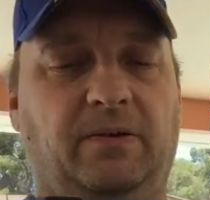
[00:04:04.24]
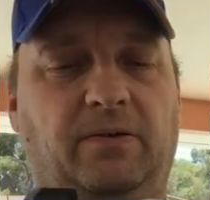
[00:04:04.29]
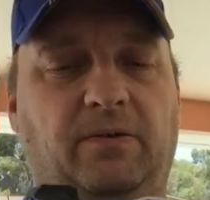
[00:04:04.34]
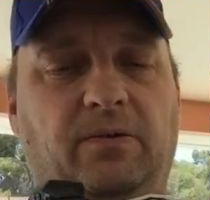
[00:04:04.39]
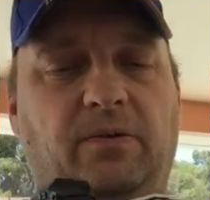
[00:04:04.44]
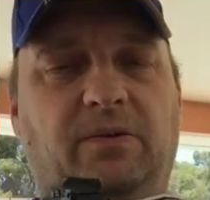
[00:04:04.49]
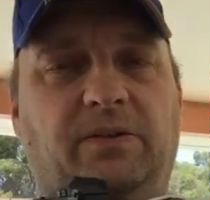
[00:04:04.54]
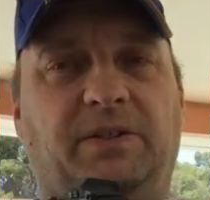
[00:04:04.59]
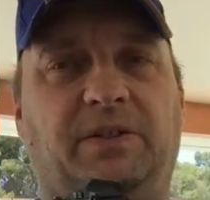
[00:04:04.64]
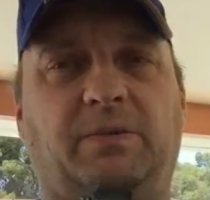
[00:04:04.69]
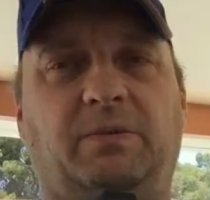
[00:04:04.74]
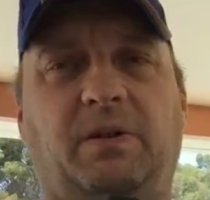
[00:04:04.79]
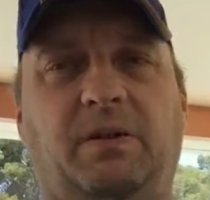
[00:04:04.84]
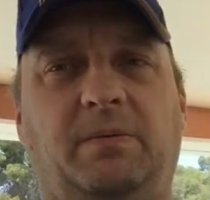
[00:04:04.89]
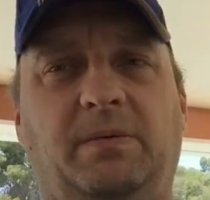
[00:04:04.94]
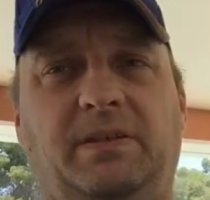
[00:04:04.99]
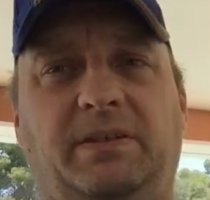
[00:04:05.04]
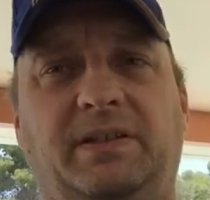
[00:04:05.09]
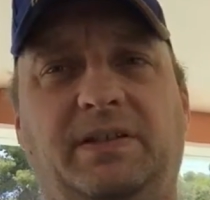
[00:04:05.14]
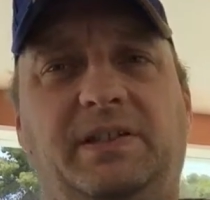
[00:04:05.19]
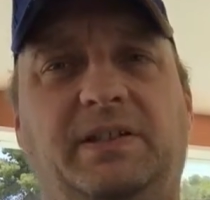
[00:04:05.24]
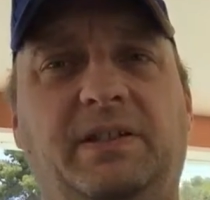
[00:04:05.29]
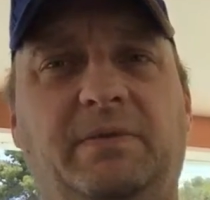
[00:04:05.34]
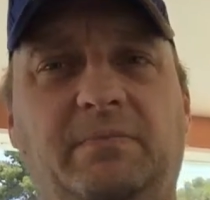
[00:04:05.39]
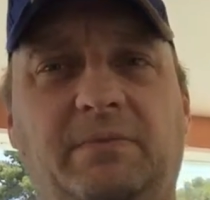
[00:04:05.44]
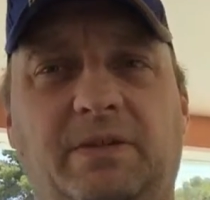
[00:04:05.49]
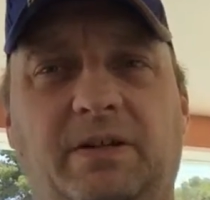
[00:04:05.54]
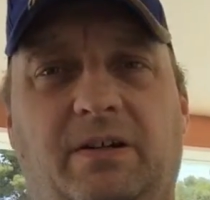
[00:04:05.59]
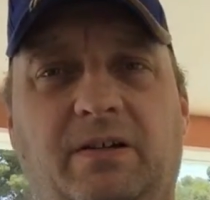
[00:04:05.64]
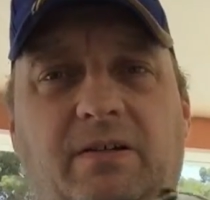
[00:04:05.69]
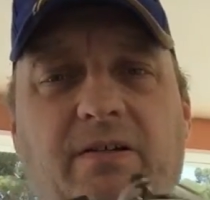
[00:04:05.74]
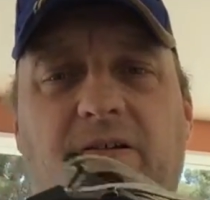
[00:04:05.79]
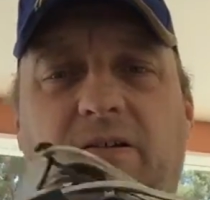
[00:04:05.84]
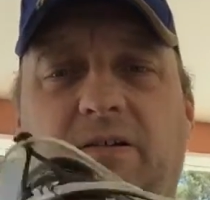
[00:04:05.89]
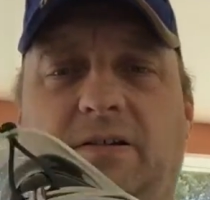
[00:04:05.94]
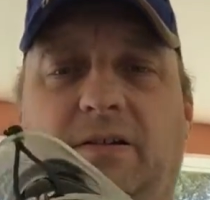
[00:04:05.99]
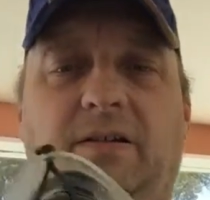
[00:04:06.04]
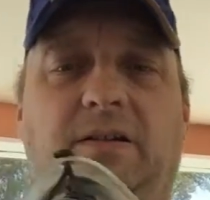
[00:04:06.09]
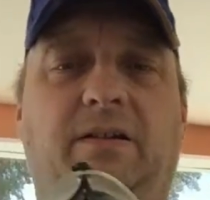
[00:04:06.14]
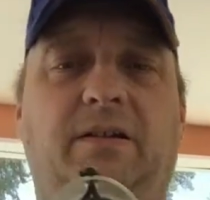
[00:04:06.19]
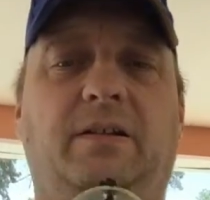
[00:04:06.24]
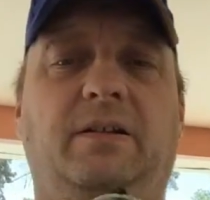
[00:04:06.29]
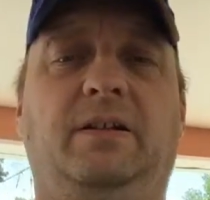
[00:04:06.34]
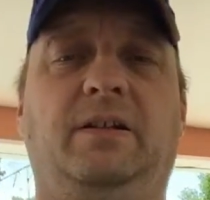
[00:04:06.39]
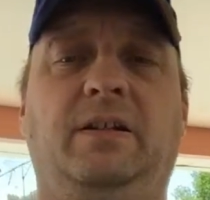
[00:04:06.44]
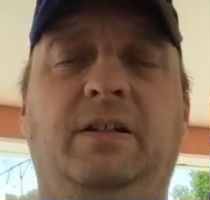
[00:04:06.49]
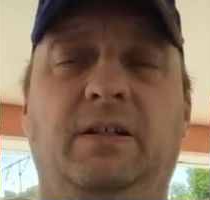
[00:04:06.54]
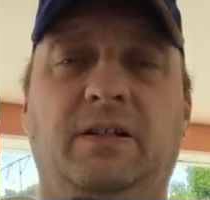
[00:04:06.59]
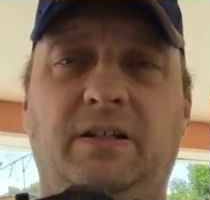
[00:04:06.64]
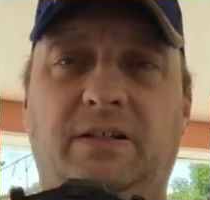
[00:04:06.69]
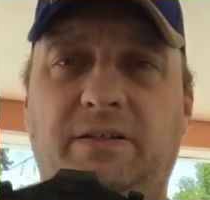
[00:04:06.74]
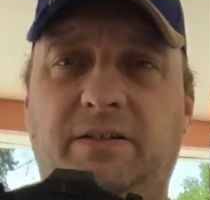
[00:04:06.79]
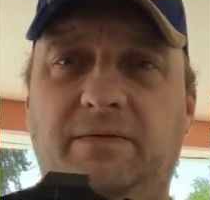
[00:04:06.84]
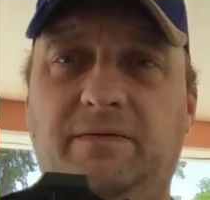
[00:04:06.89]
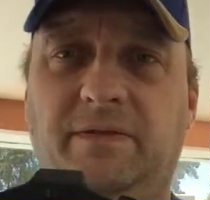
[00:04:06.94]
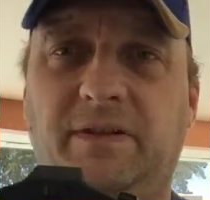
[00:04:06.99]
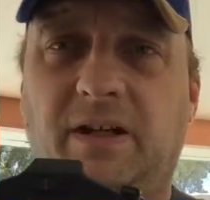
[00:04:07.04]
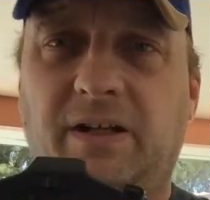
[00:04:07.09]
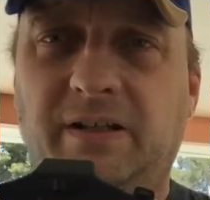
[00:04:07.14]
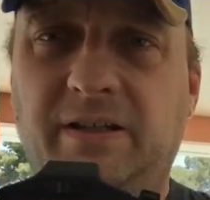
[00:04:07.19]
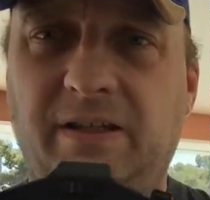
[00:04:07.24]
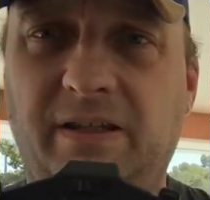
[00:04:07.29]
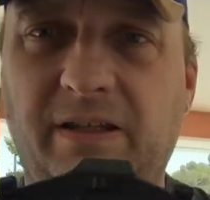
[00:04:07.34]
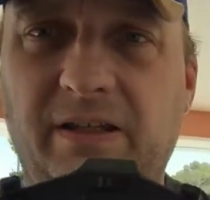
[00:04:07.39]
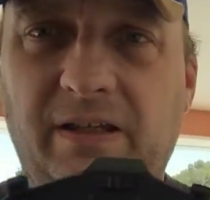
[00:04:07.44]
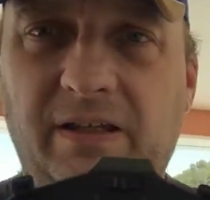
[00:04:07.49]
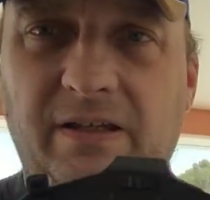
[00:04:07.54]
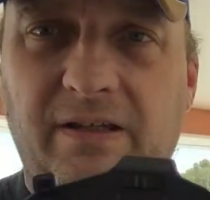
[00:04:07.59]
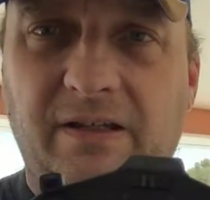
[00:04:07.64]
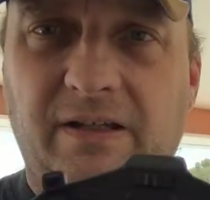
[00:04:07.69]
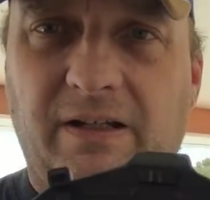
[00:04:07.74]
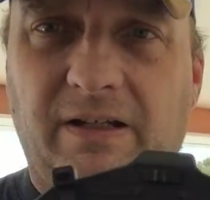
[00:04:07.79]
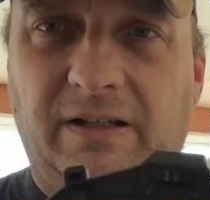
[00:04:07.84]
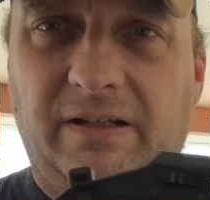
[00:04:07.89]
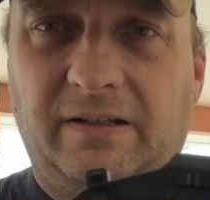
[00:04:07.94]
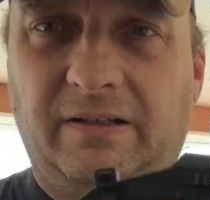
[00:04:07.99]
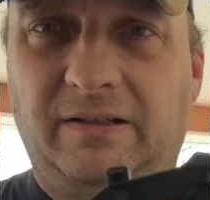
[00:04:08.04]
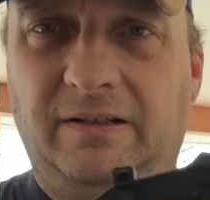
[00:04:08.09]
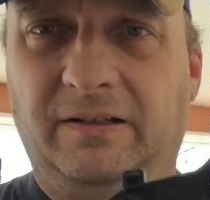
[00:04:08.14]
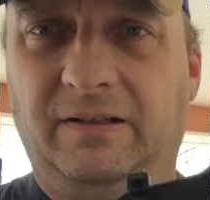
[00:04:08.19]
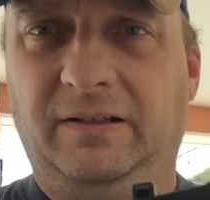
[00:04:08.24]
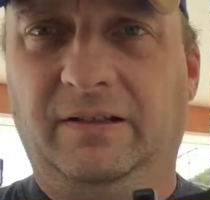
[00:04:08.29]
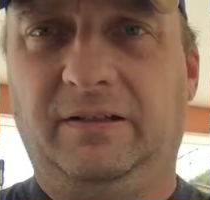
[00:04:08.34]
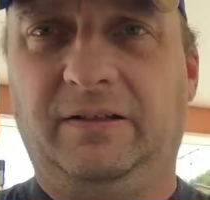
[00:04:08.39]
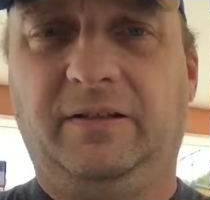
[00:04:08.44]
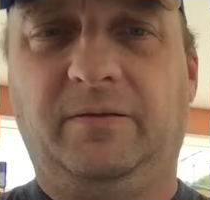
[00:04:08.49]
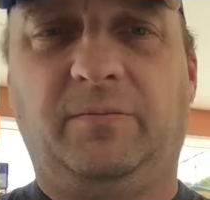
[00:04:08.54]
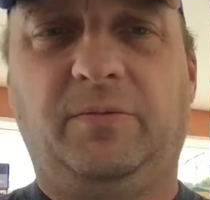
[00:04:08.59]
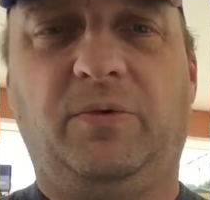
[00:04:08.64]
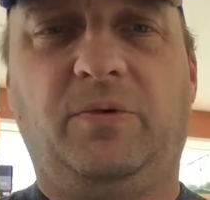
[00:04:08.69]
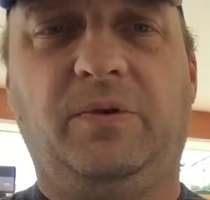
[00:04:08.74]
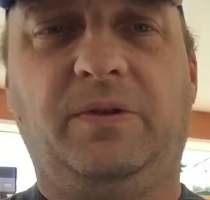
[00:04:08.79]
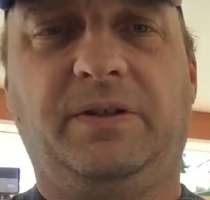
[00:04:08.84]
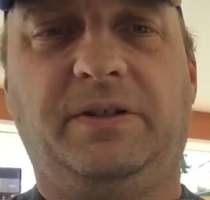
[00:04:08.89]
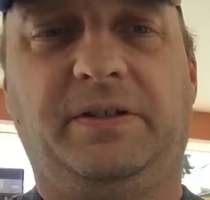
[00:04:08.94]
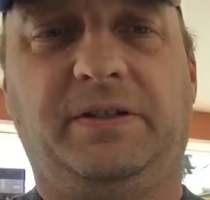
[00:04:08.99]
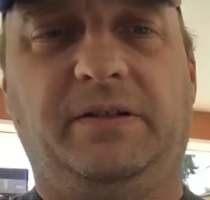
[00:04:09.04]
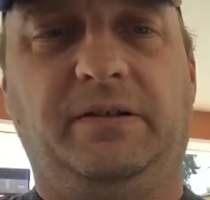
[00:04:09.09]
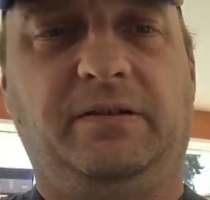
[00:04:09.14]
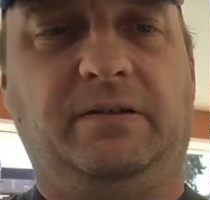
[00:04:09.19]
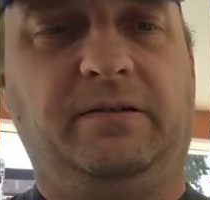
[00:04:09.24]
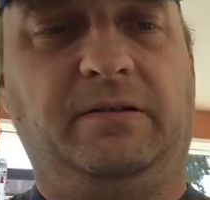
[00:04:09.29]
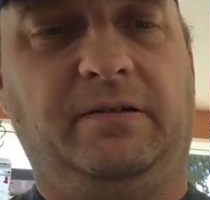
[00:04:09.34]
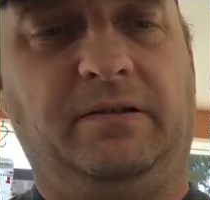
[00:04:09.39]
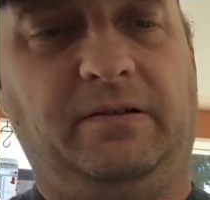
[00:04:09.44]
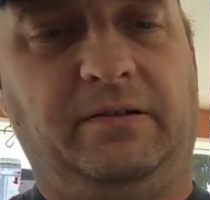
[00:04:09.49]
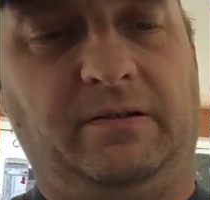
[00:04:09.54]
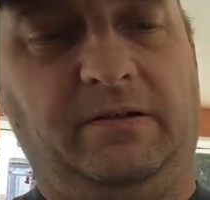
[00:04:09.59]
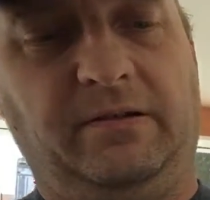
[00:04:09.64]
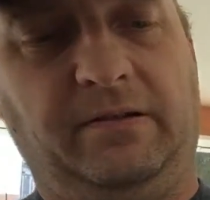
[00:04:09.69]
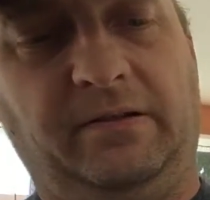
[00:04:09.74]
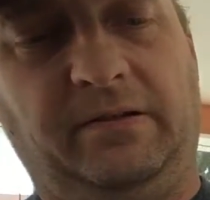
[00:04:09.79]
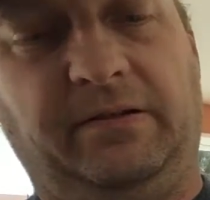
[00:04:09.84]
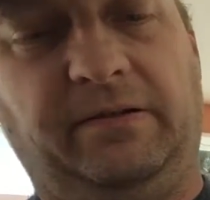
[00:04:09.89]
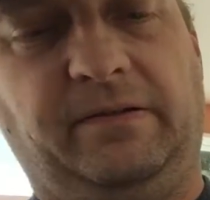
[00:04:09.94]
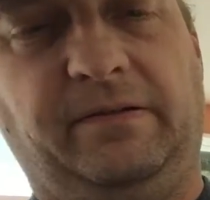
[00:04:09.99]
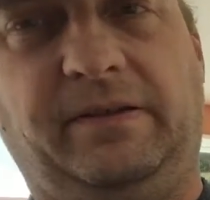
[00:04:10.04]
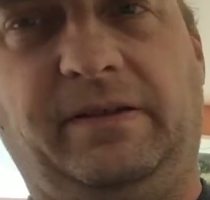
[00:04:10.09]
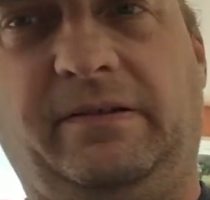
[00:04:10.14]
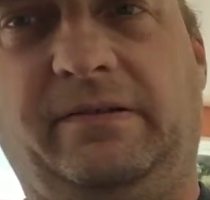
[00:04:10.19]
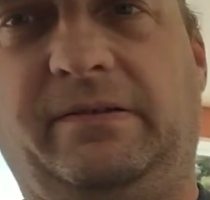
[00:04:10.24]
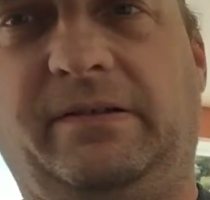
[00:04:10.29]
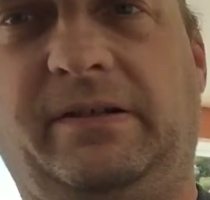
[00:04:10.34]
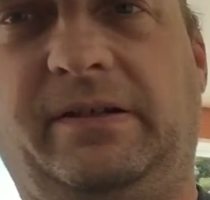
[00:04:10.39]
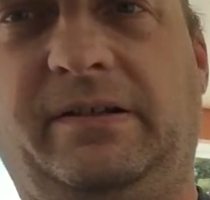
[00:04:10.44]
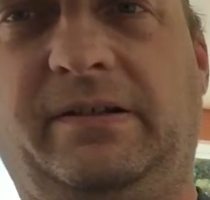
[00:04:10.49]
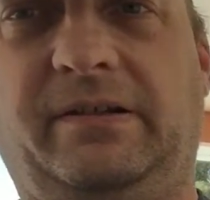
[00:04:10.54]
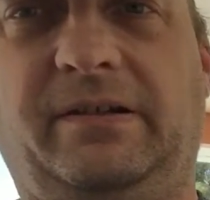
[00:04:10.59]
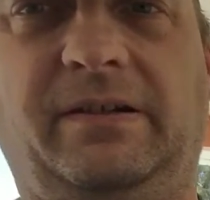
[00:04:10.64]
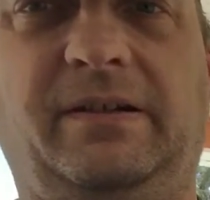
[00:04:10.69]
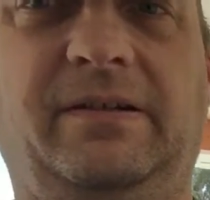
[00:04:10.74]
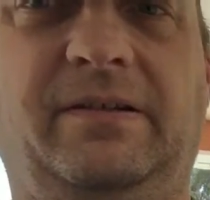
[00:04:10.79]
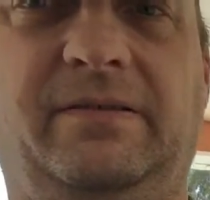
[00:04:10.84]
or to swap out the SIM card, you've got the little ports there and there.